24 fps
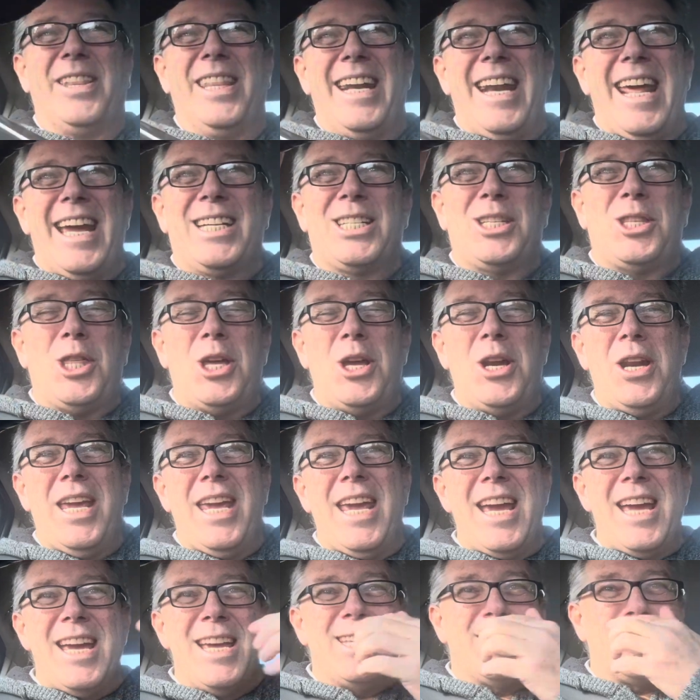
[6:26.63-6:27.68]
the next 30
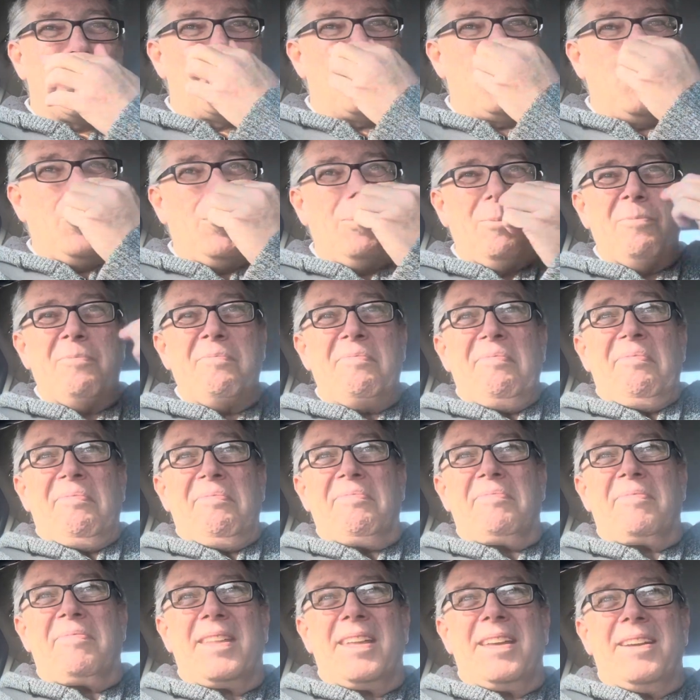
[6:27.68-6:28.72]
years,
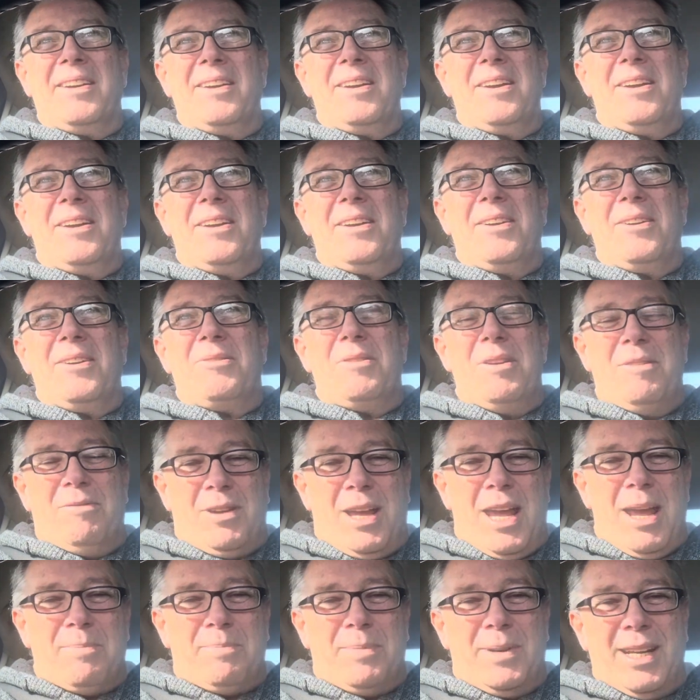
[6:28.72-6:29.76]
we've
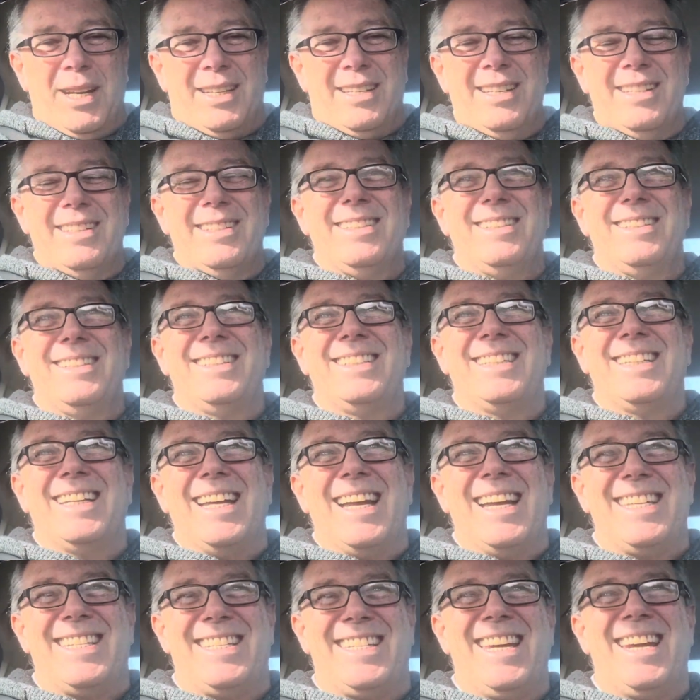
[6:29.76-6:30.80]
kept it
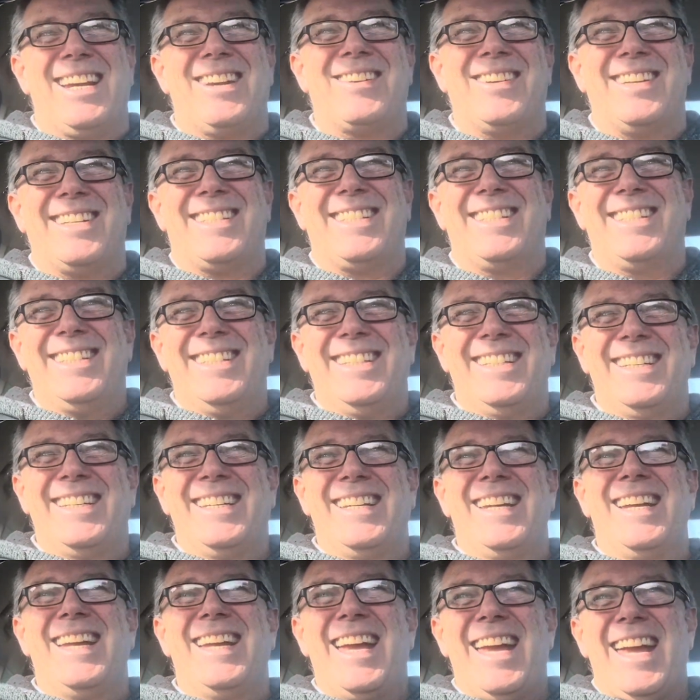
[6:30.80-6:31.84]
a secret
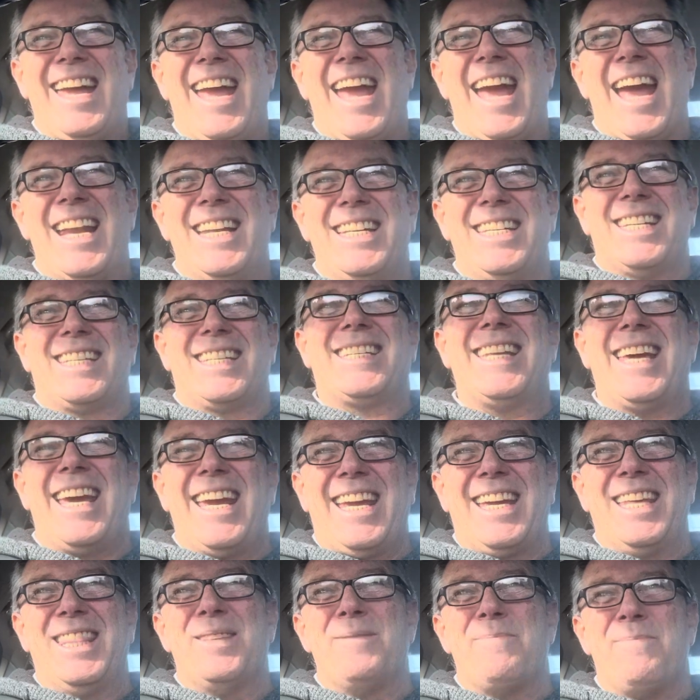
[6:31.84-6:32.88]
and just
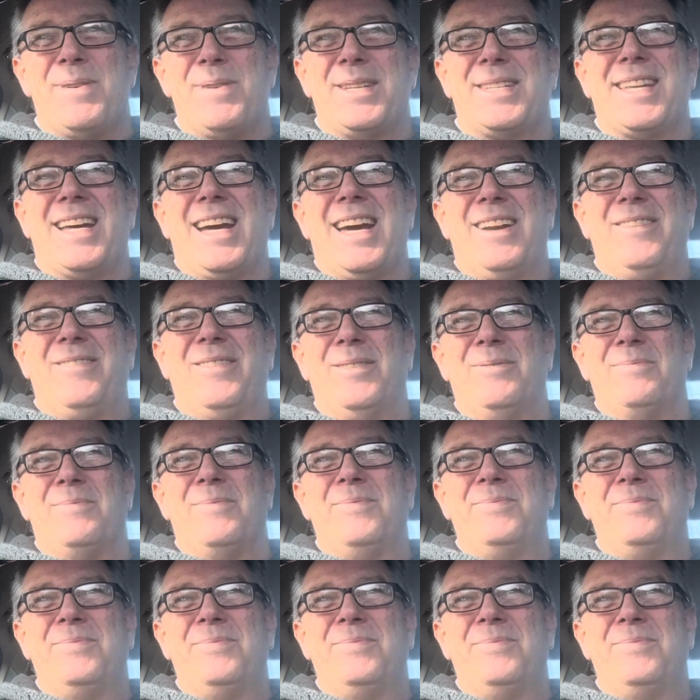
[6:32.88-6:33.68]
taken the piss out of him